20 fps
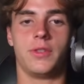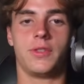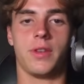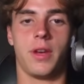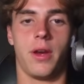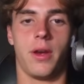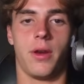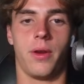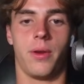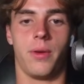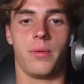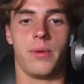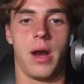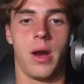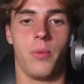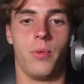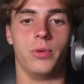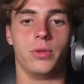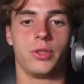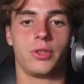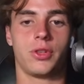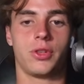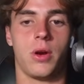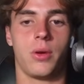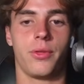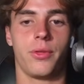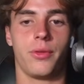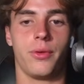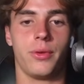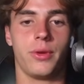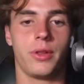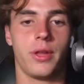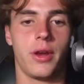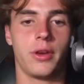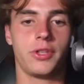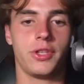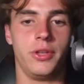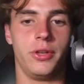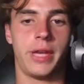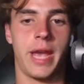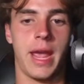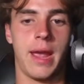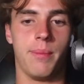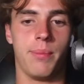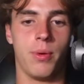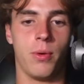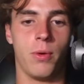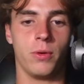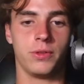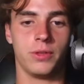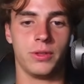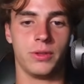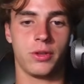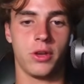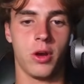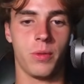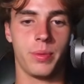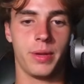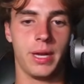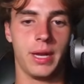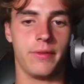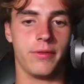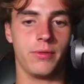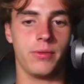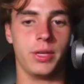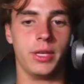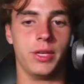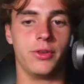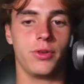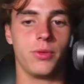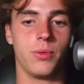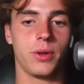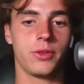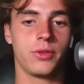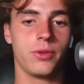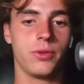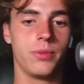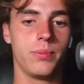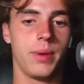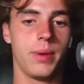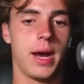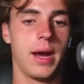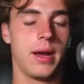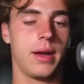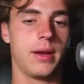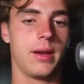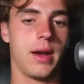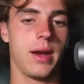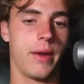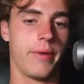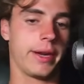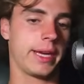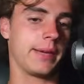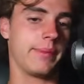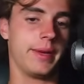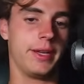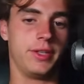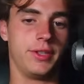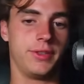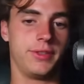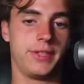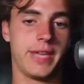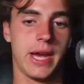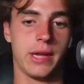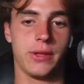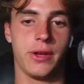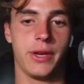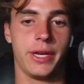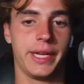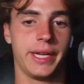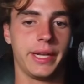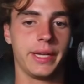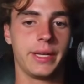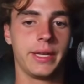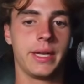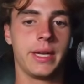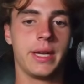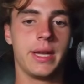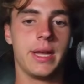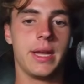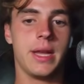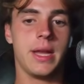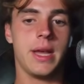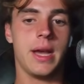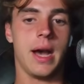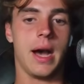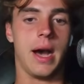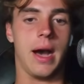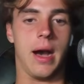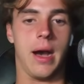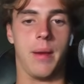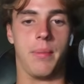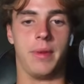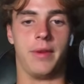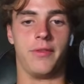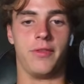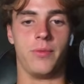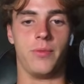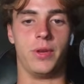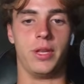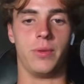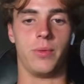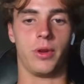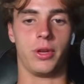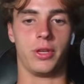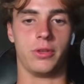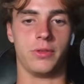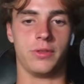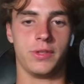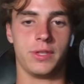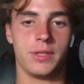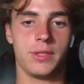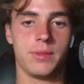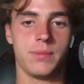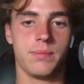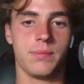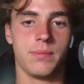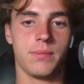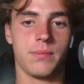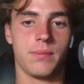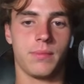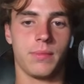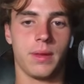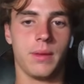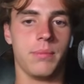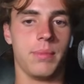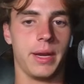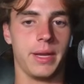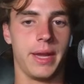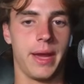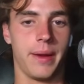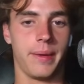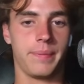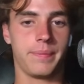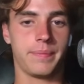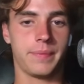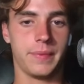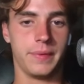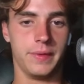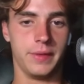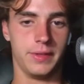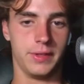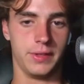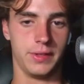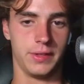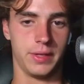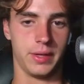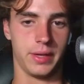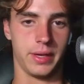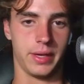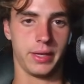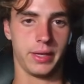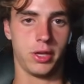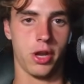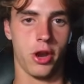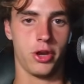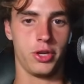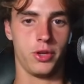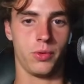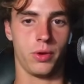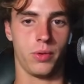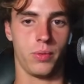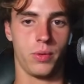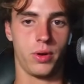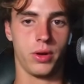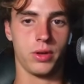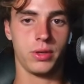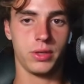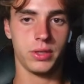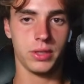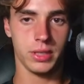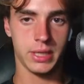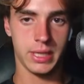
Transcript: So I will scroll through it though, so you can pause and copy it if you really do want to, but I recommend just downloading it if you really want to use this. But yeah, this is the code you want.